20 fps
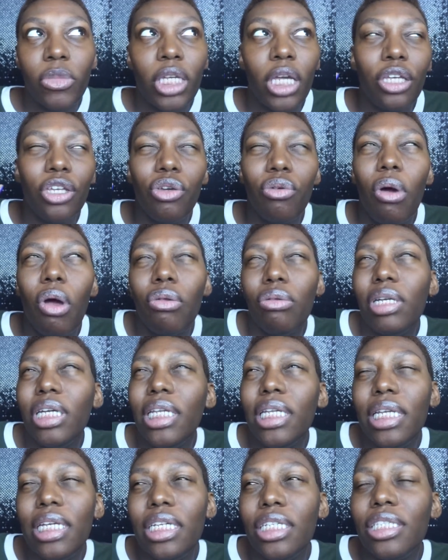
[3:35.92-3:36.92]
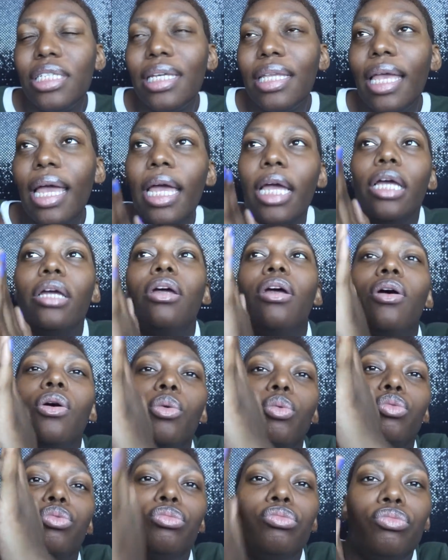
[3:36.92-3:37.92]
you only need to like
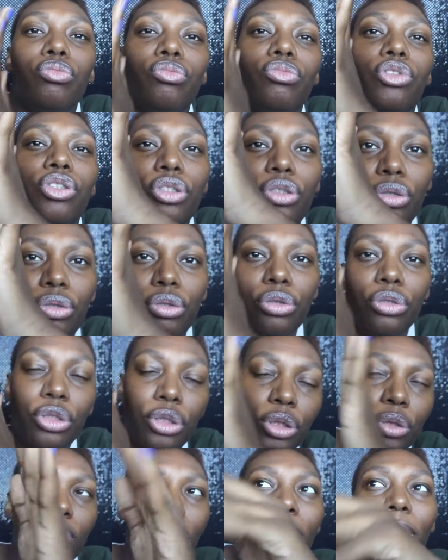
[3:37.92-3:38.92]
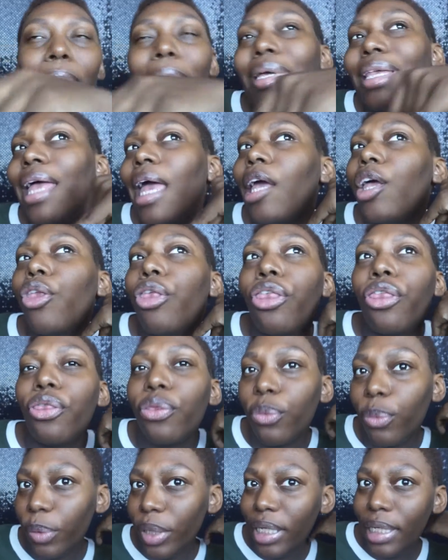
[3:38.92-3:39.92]
go maybe like
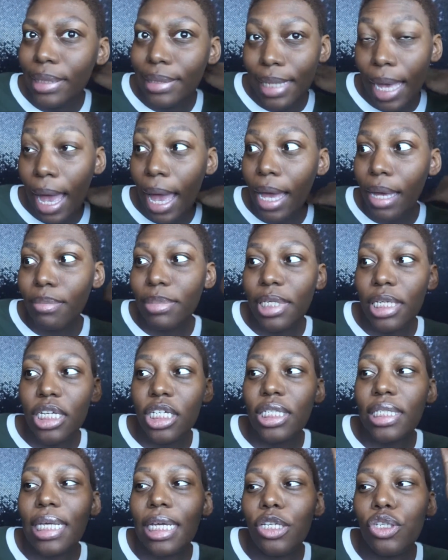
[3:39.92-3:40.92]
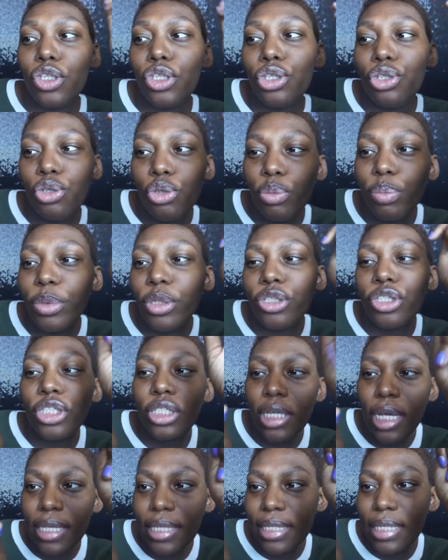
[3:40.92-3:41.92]
3 times, and it's like super
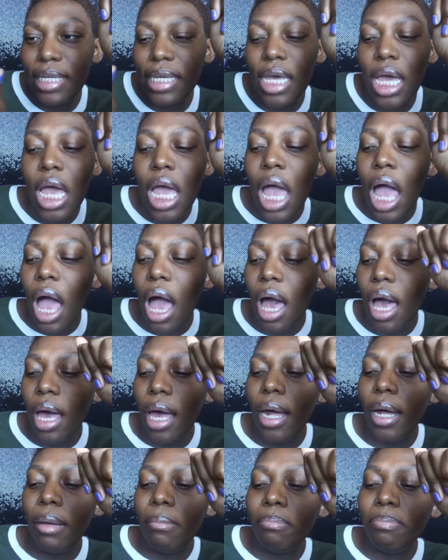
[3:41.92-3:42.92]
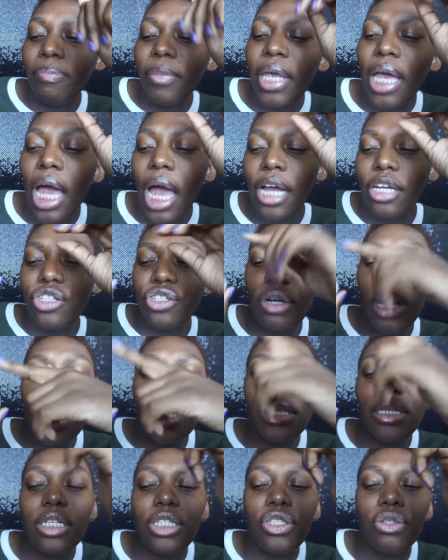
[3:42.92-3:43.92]
sudsy. I
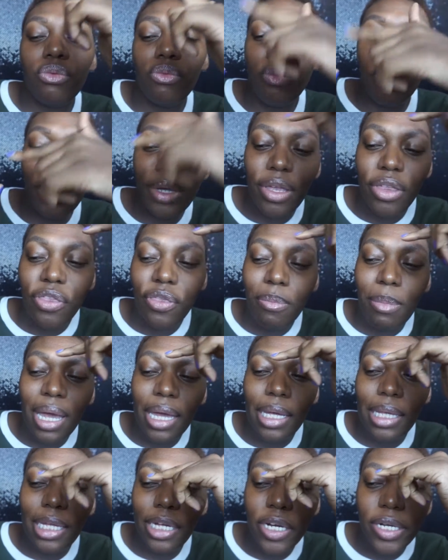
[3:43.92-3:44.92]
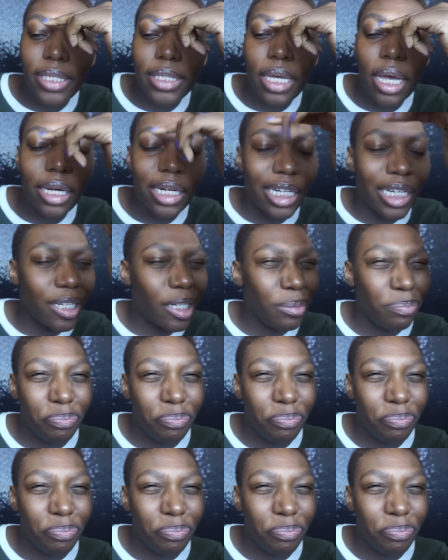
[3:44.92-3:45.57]
tried this with my Clarisonic.